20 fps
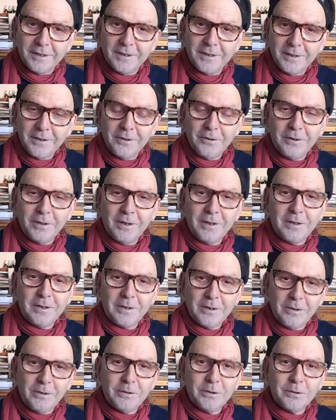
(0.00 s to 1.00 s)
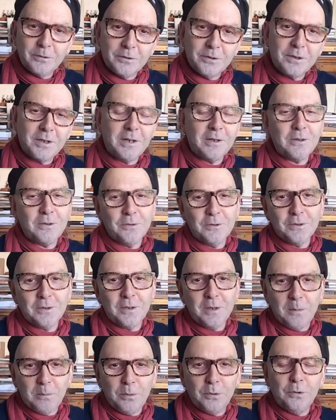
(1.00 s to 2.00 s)
They're not like the colossal statues
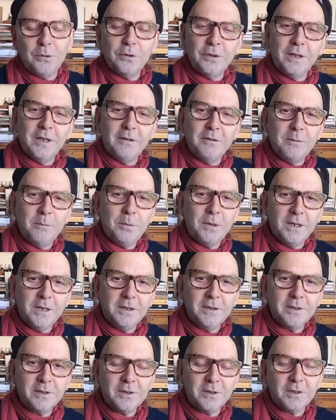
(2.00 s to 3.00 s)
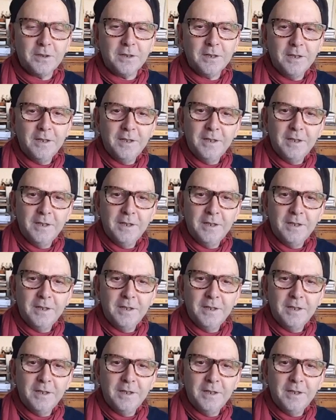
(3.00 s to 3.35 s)
that are put there in plain sight.